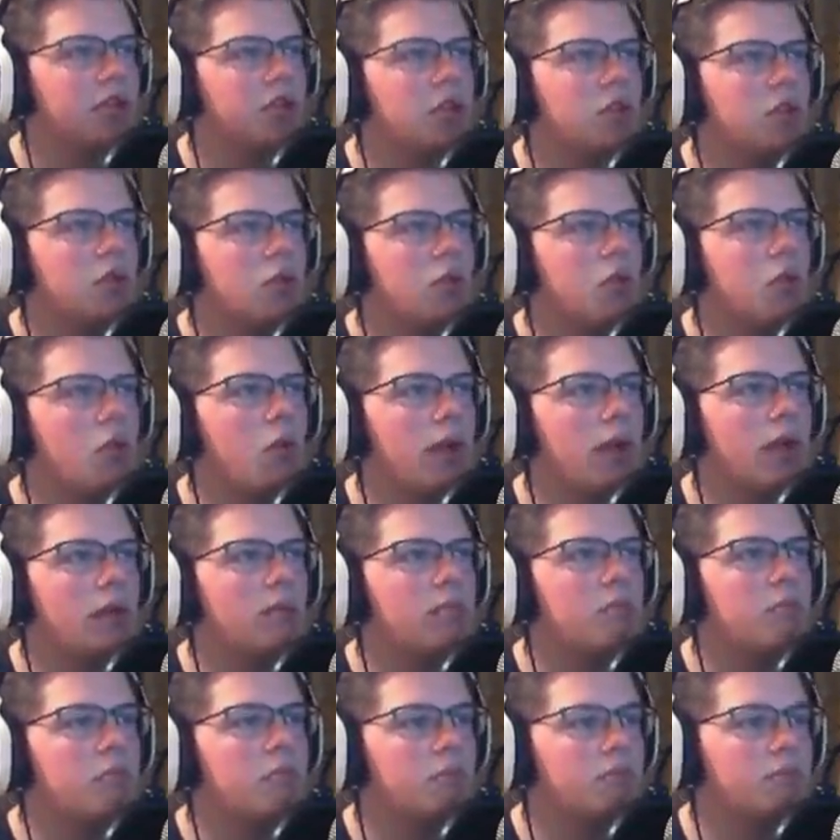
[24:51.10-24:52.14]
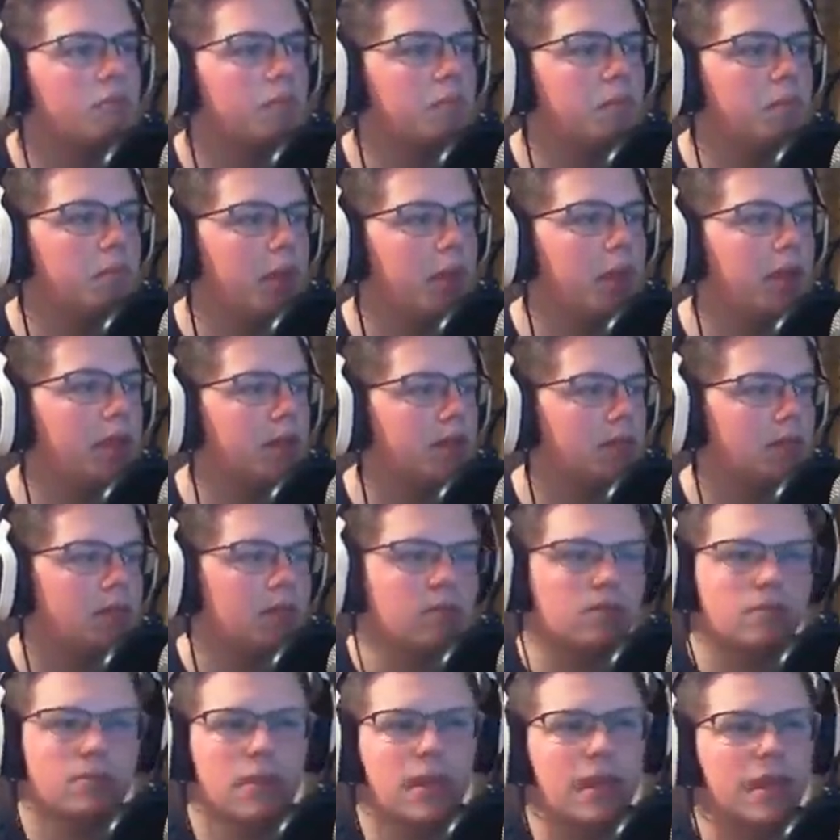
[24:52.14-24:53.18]
project took quite a
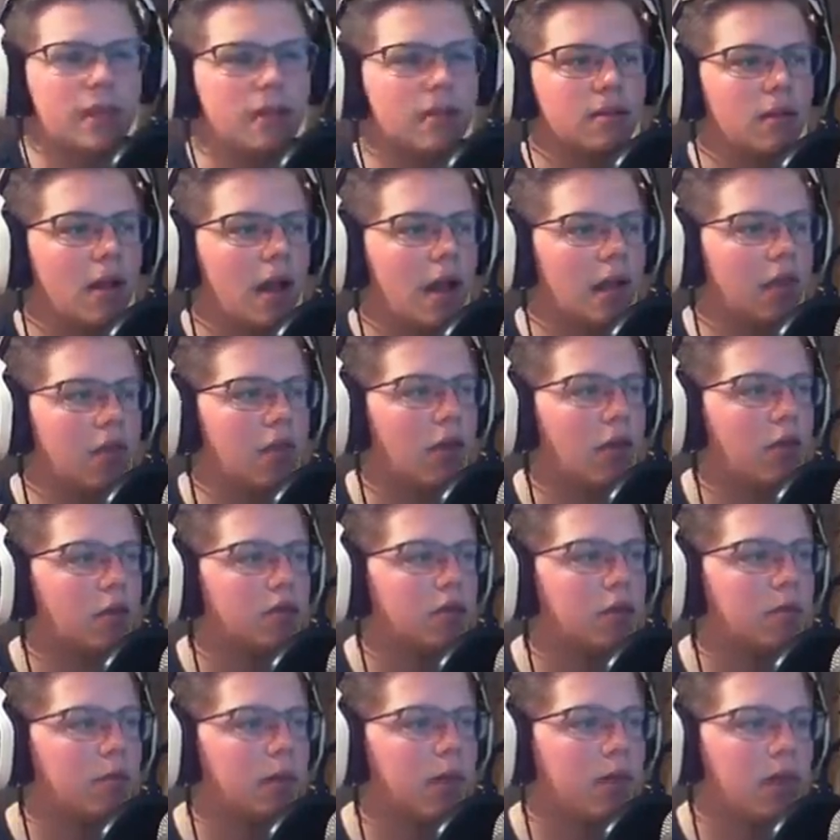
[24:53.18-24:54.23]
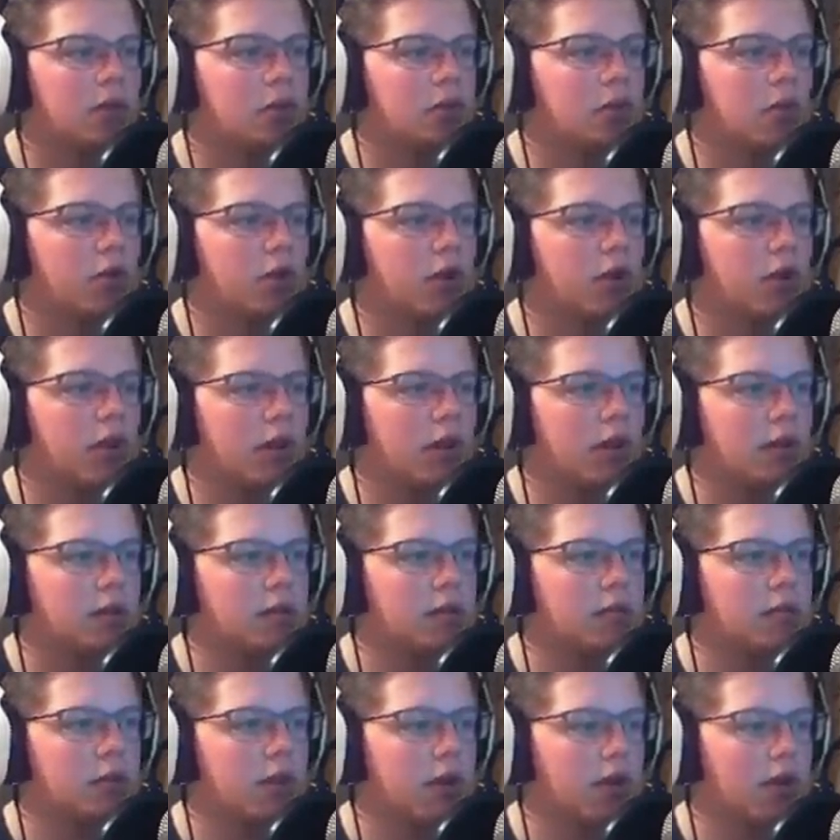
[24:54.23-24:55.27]
bit. Like, I thought it was gonna be a lot
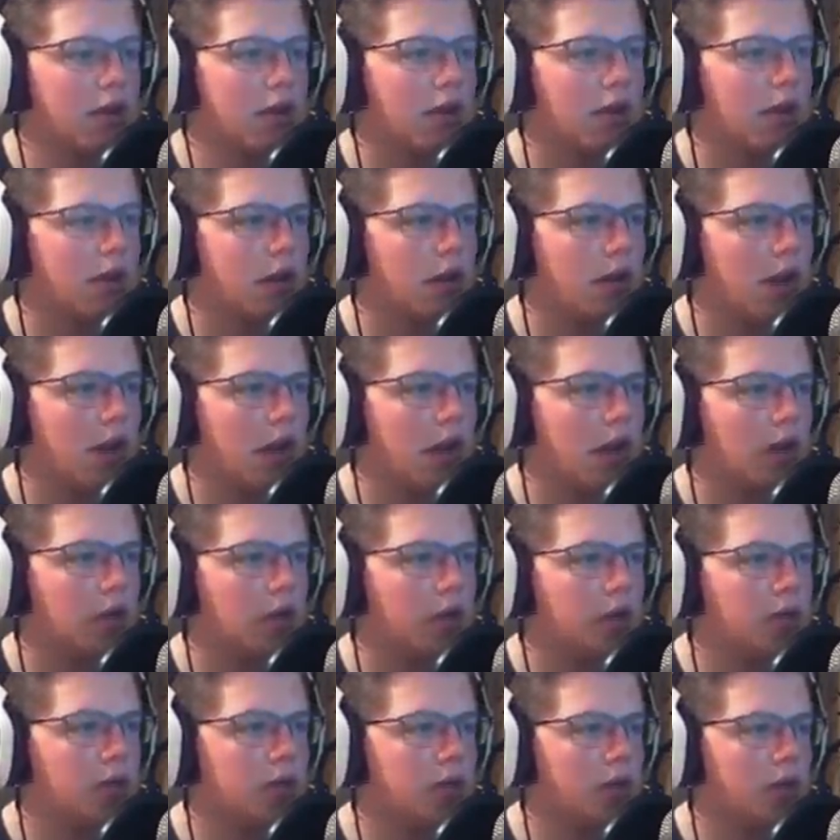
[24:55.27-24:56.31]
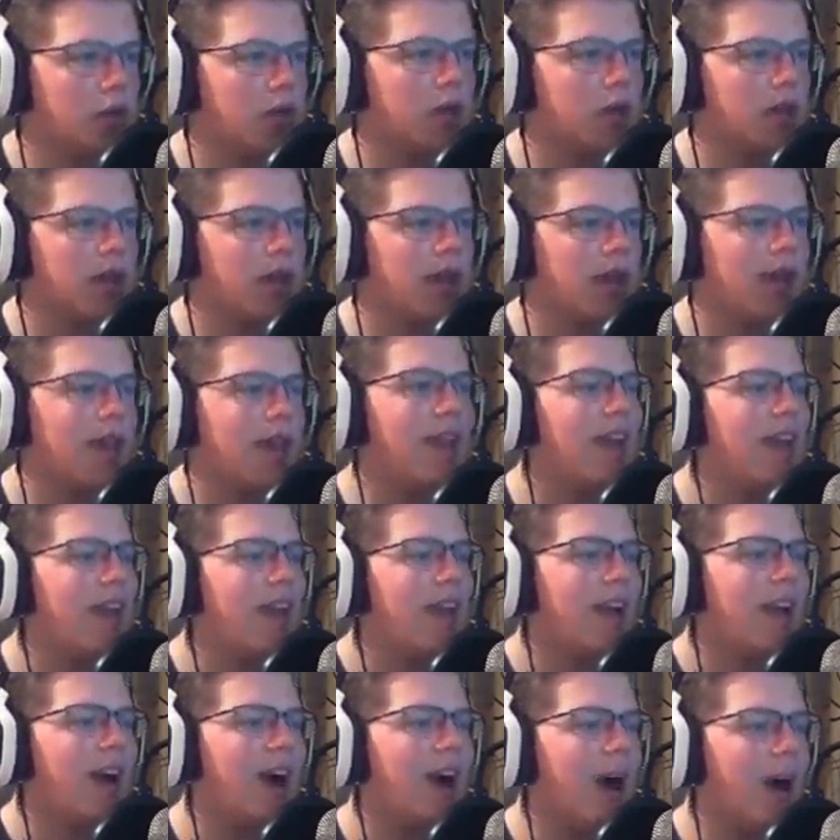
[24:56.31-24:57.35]
shorter than this, but Ouch.
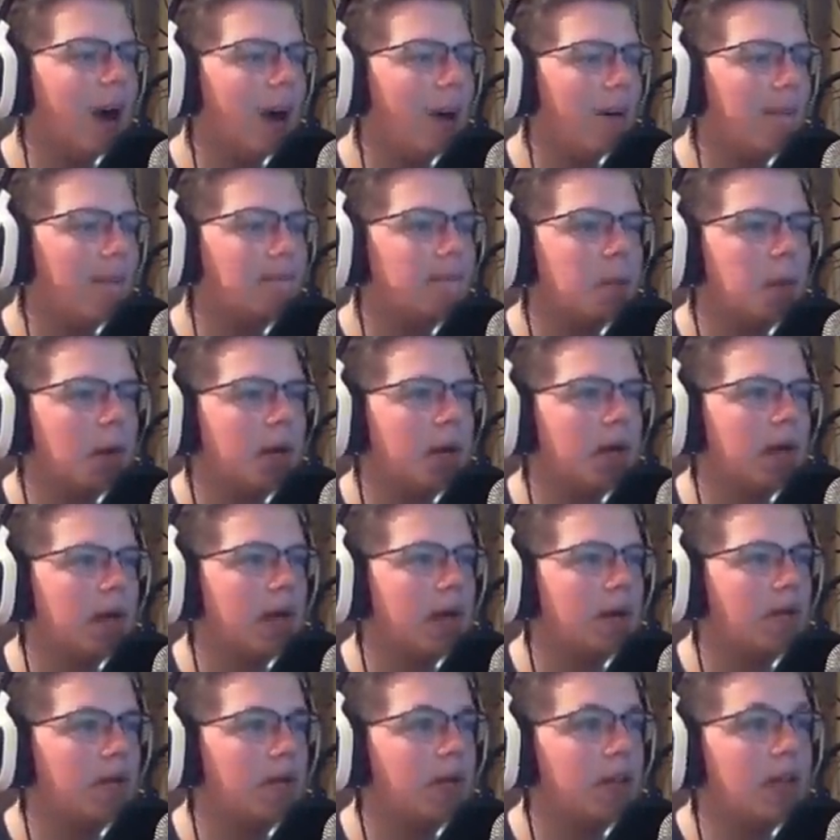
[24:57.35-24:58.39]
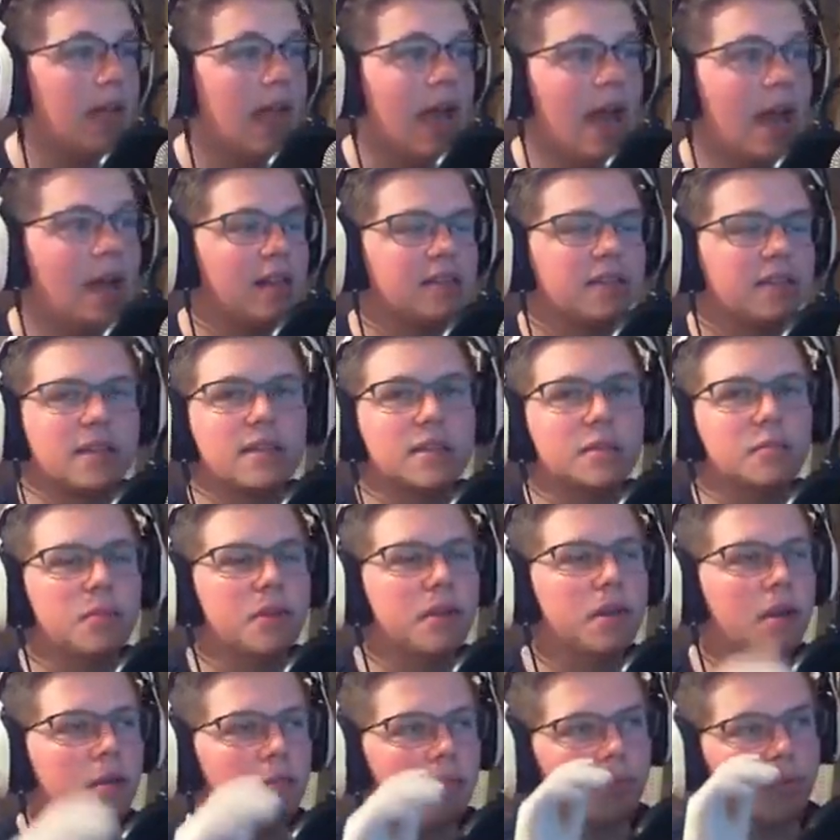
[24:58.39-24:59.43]
Okay. But it really
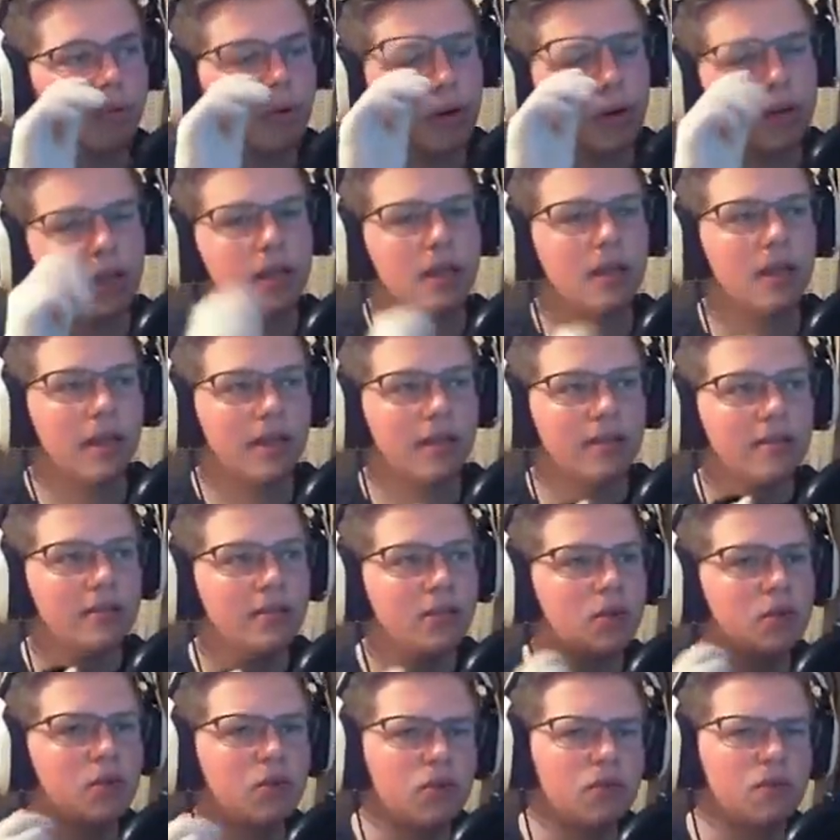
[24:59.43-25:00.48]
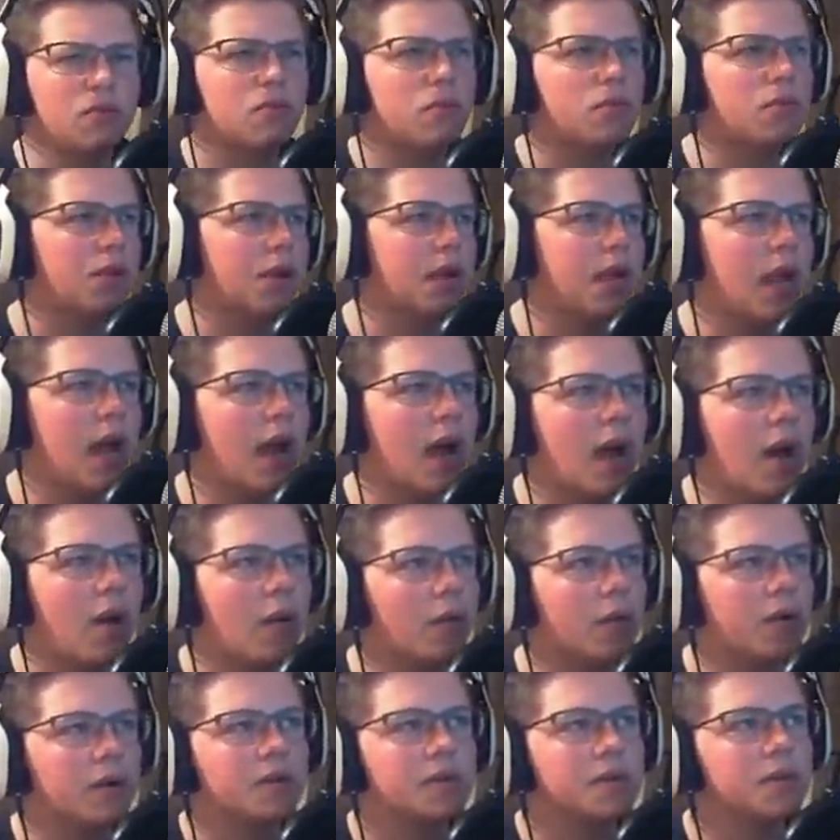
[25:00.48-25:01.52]
hasn't. It's been a pretty like
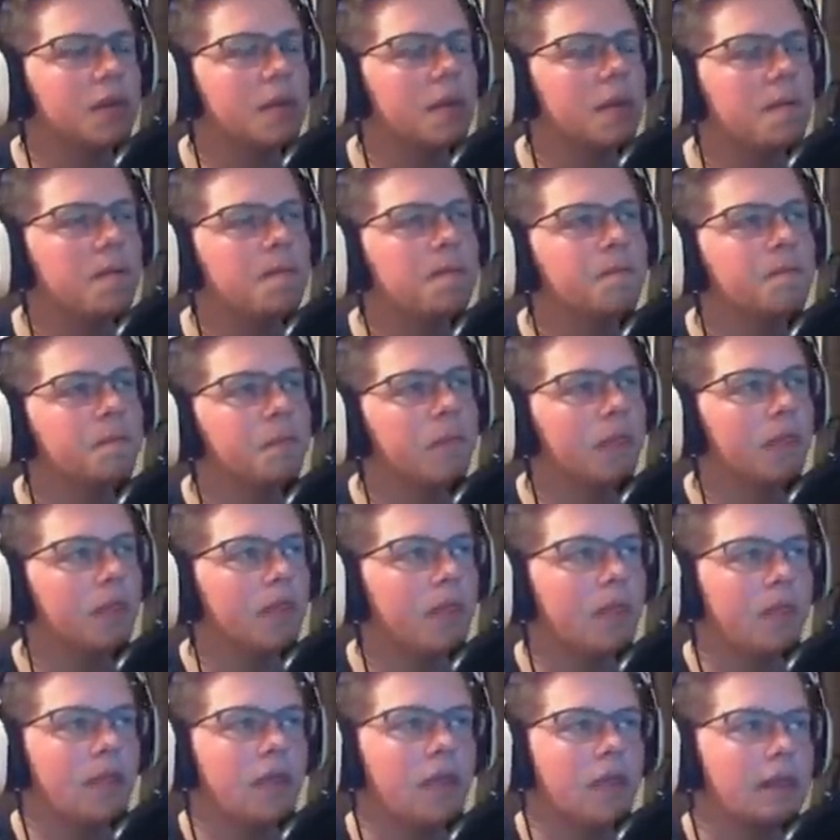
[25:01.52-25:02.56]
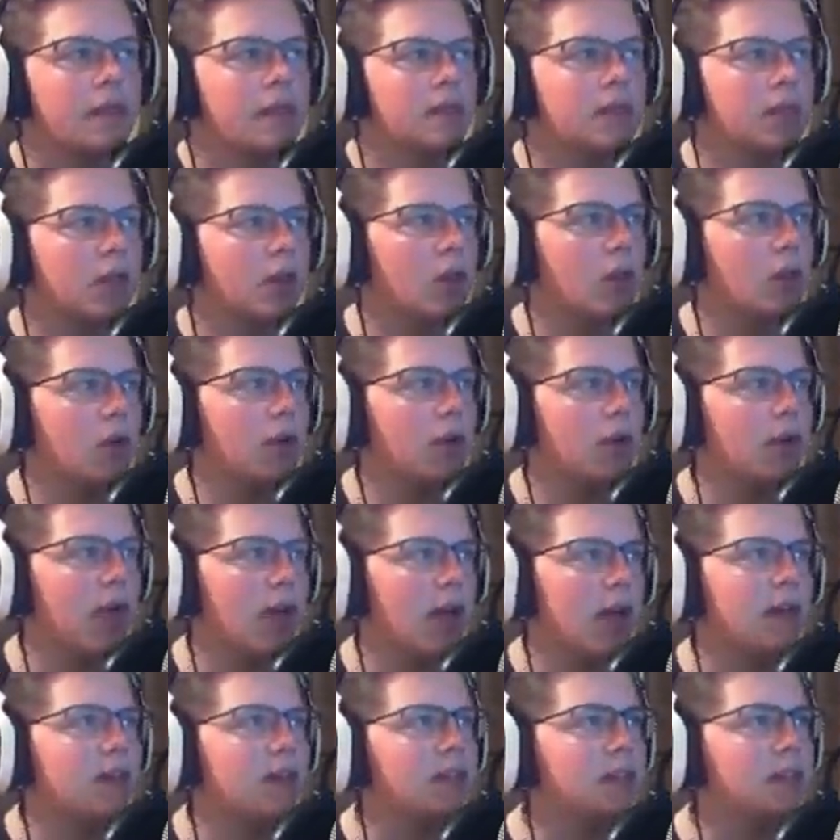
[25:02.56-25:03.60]
2-3 hours.
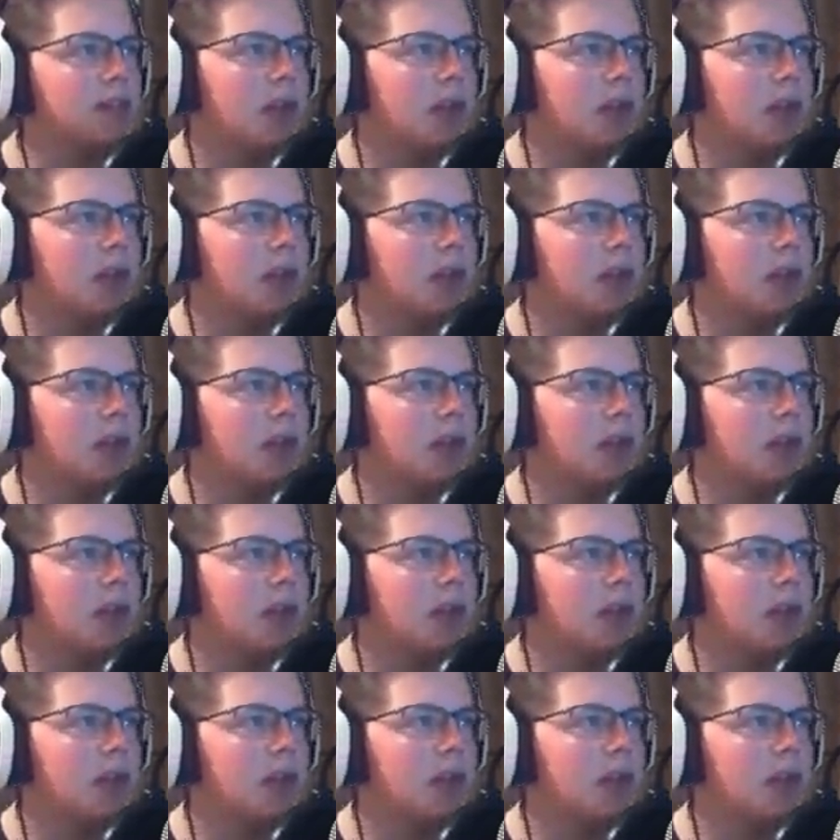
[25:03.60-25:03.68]
So